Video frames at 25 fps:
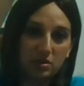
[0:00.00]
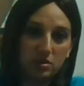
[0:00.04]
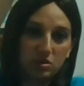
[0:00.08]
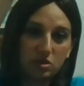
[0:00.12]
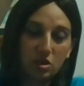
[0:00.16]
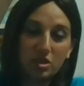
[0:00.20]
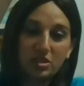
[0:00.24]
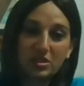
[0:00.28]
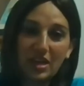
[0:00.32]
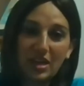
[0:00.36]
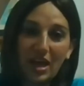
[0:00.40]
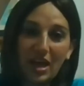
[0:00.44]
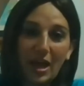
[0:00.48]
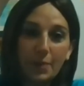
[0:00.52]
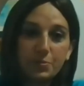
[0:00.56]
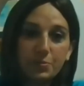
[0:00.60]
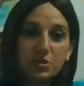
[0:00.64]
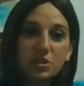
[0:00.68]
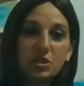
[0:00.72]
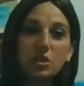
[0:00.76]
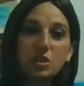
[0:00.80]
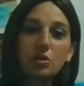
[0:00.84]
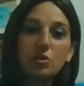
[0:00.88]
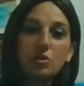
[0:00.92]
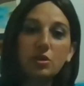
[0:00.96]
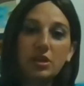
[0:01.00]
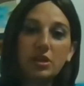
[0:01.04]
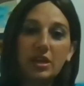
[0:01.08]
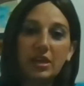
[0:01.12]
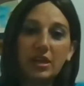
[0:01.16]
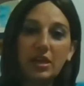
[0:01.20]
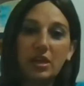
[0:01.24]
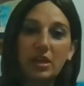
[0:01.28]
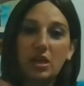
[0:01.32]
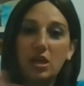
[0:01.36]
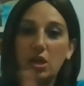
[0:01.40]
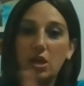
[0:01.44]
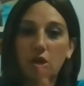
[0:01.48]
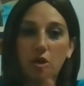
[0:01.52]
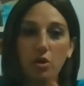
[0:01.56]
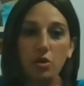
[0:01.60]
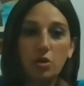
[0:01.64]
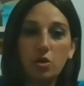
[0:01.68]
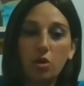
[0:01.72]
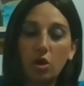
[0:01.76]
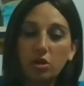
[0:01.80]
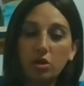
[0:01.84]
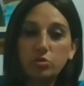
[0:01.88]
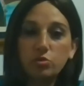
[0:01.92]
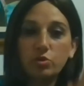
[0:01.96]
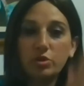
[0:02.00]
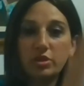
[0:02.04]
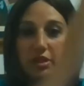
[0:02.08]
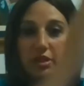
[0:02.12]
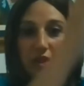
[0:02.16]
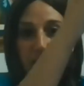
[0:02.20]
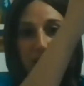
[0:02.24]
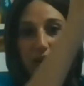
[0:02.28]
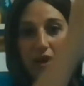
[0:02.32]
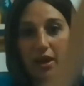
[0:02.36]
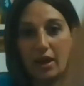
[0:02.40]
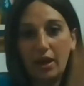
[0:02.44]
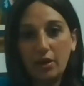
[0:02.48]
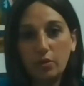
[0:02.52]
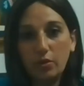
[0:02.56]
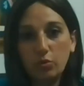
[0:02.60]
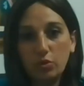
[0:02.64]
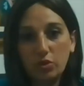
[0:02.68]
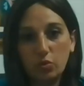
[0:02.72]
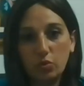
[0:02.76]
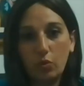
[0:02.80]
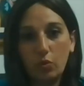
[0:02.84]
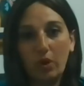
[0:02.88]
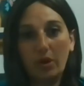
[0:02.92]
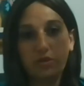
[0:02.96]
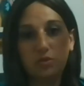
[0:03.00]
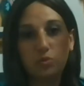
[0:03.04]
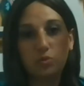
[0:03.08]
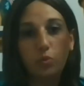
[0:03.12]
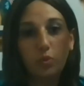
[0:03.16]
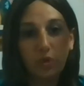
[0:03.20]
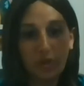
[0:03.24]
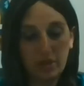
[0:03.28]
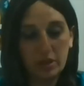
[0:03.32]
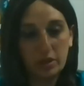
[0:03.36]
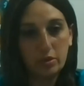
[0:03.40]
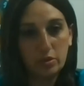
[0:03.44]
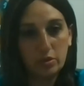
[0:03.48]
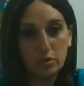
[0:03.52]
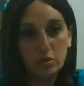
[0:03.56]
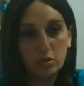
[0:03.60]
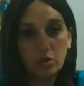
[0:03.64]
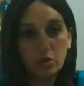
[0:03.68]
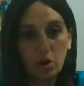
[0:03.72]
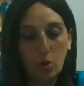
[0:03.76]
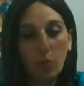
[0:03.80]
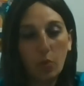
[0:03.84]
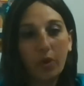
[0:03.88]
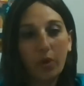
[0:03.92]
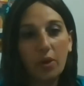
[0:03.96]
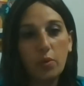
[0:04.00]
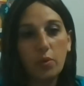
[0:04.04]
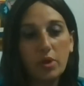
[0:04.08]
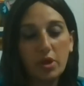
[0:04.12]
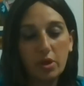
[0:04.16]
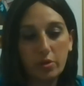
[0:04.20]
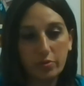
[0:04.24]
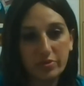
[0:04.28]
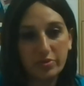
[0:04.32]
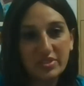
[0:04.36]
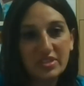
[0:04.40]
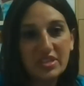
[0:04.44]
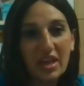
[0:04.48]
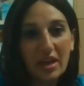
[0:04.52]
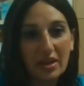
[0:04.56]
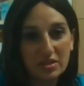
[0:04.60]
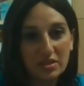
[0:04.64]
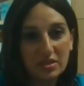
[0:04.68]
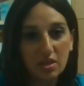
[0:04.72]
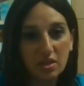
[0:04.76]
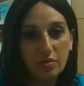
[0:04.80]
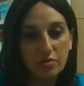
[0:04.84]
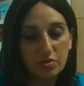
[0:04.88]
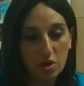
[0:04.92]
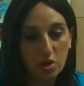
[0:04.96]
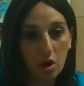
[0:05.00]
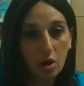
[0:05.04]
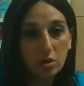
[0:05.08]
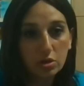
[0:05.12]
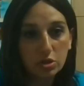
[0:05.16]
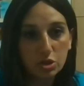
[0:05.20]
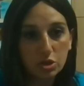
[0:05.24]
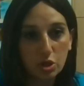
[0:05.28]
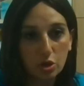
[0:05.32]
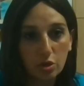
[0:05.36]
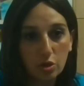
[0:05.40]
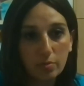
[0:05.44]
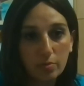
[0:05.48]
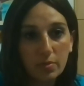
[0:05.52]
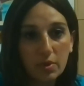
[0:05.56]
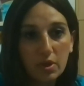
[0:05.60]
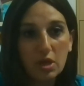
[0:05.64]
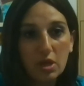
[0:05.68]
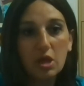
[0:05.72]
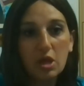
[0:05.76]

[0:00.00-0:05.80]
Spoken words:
So it's absolutely not in line with what we, where we see ourselves long-term,